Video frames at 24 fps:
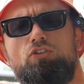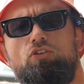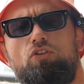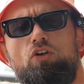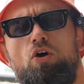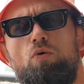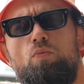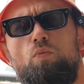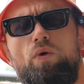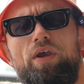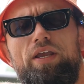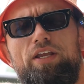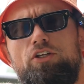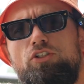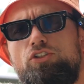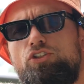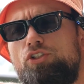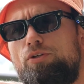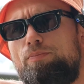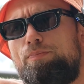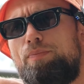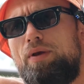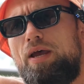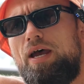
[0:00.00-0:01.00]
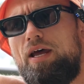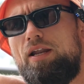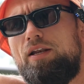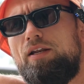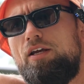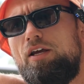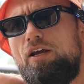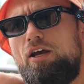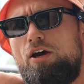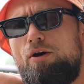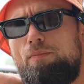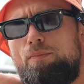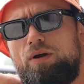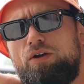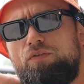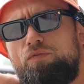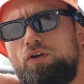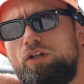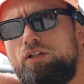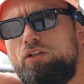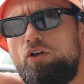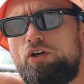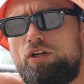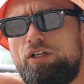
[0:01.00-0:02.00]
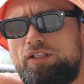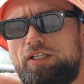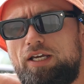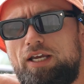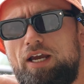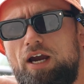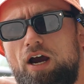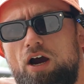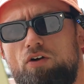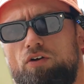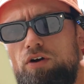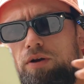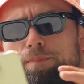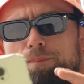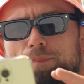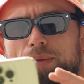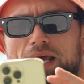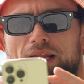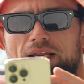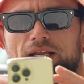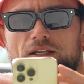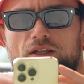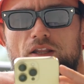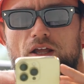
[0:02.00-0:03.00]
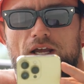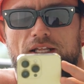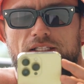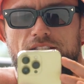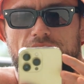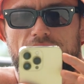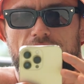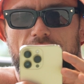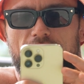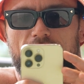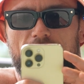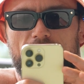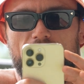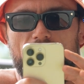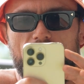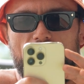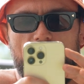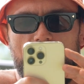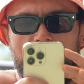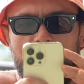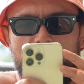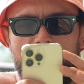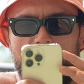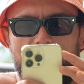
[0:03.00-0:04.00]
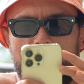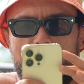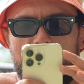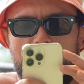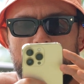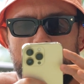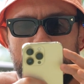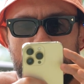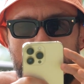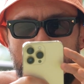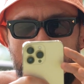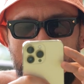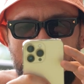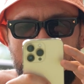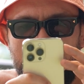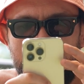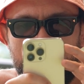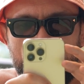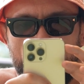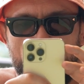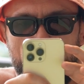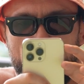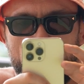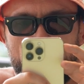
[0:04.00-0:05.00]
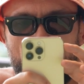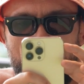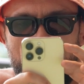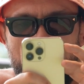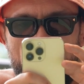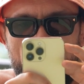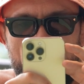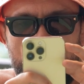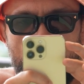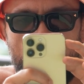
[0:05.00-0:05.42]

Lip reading: on where you should bet. But if we look at the current betting lines here, Nikki Rod is paying